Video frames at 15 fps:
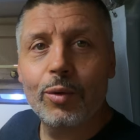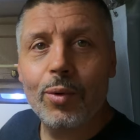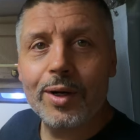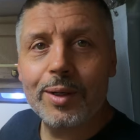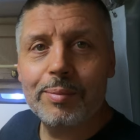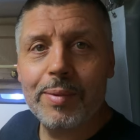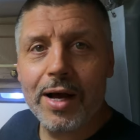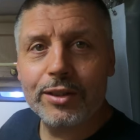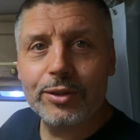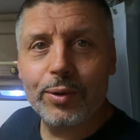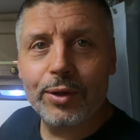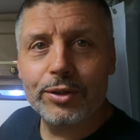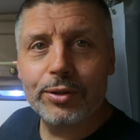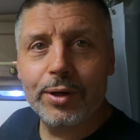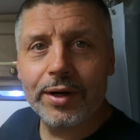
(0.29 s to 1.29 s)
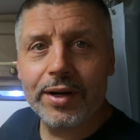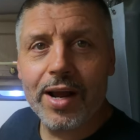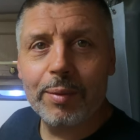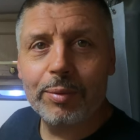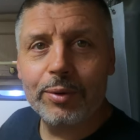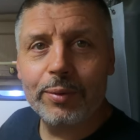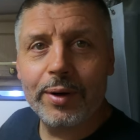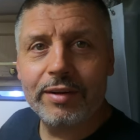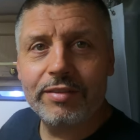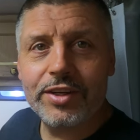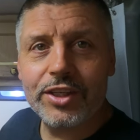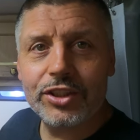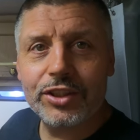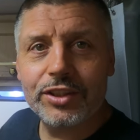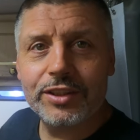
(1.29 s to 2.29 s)
Welcome back to our truck camper
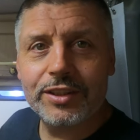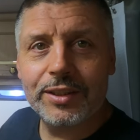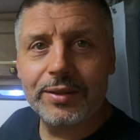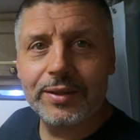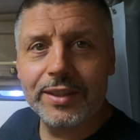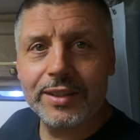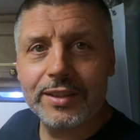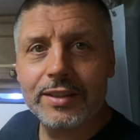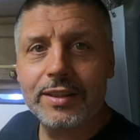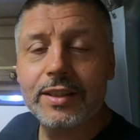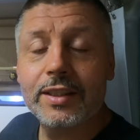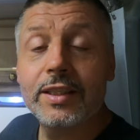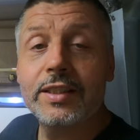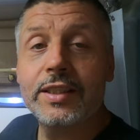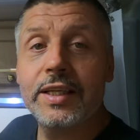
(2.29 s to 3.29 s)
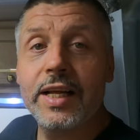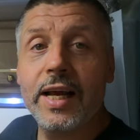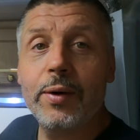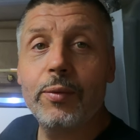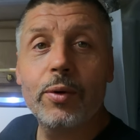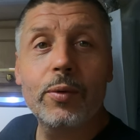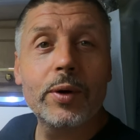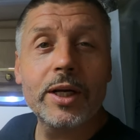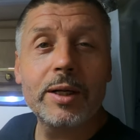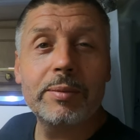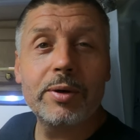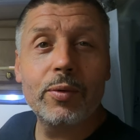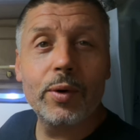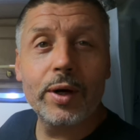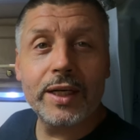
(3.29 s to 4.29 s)
renovation series. Today where we're going to
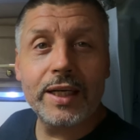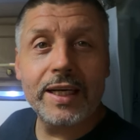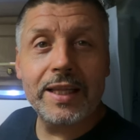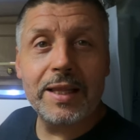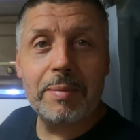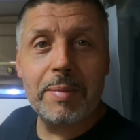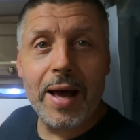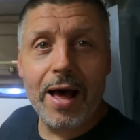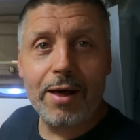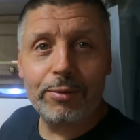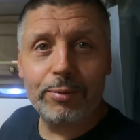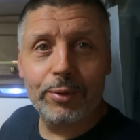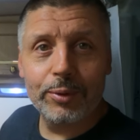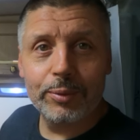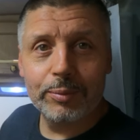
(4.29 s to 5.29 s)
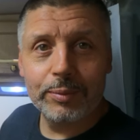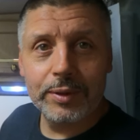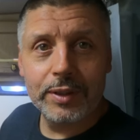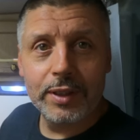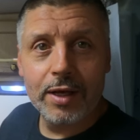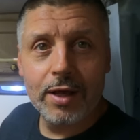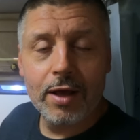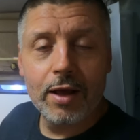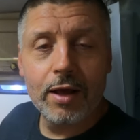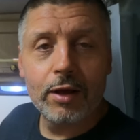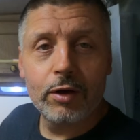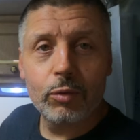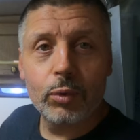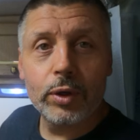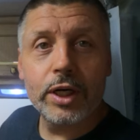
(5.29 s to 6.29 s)
be working in the bathroom.
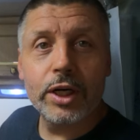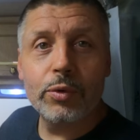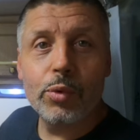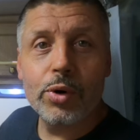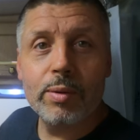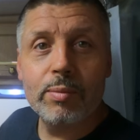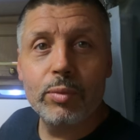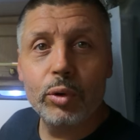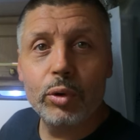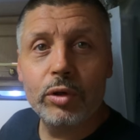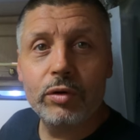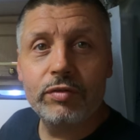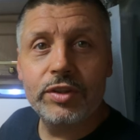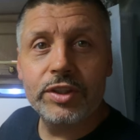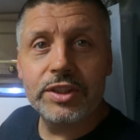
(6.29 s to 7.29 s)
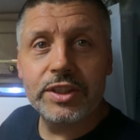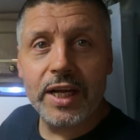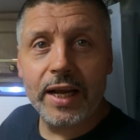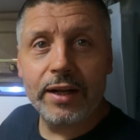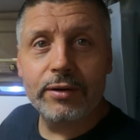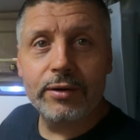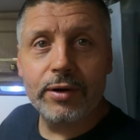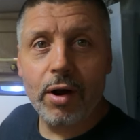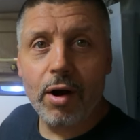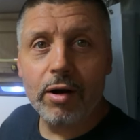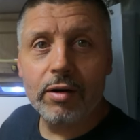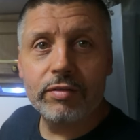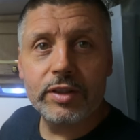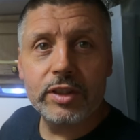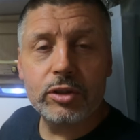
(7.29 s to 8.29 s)
We're going to remove the standard
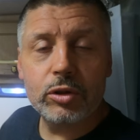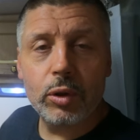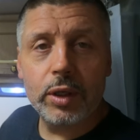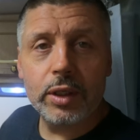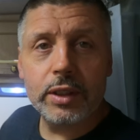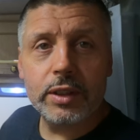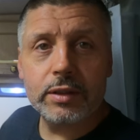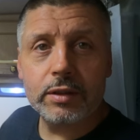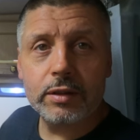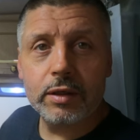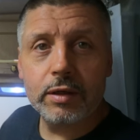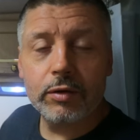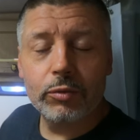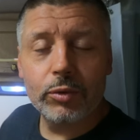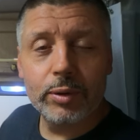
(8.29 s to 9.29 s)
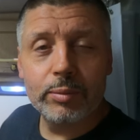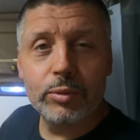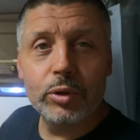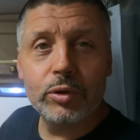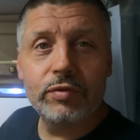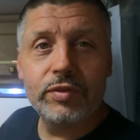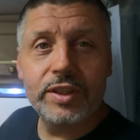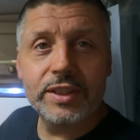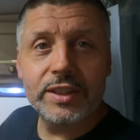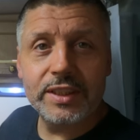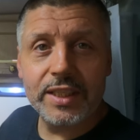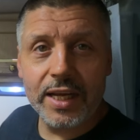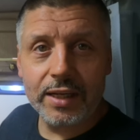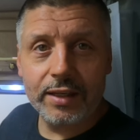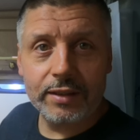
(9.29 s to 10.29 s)
R V toilet, remove the
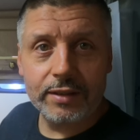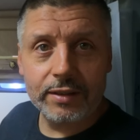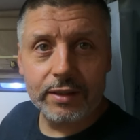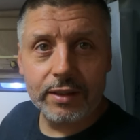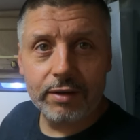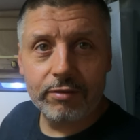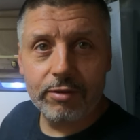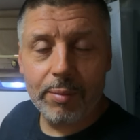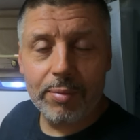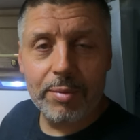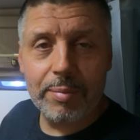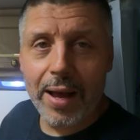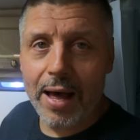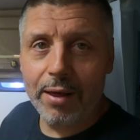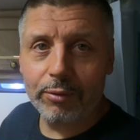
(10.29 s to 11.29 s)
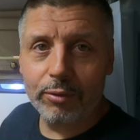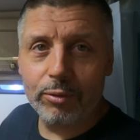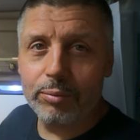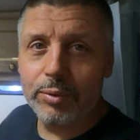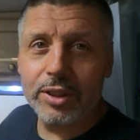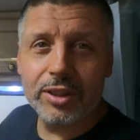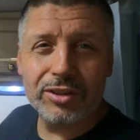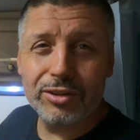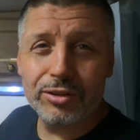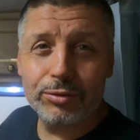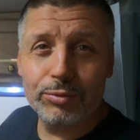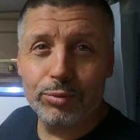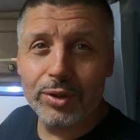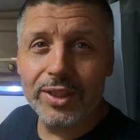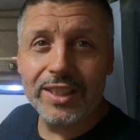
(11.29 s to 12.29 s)
sink from the bathroom because
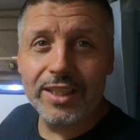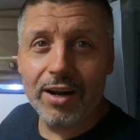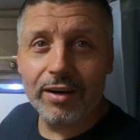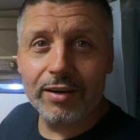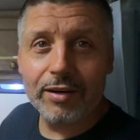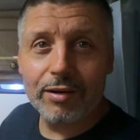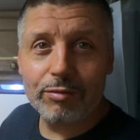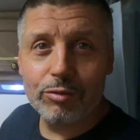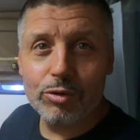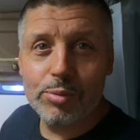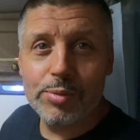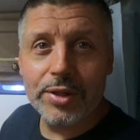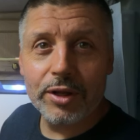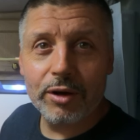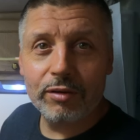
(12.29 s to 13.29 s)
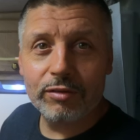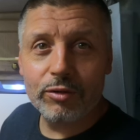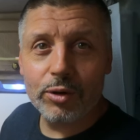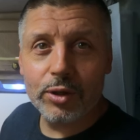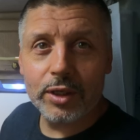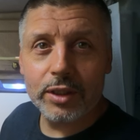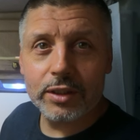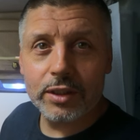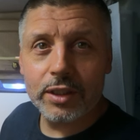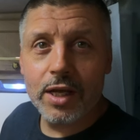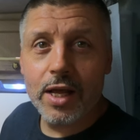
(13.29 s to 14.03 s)
there's really not enough room in there for it.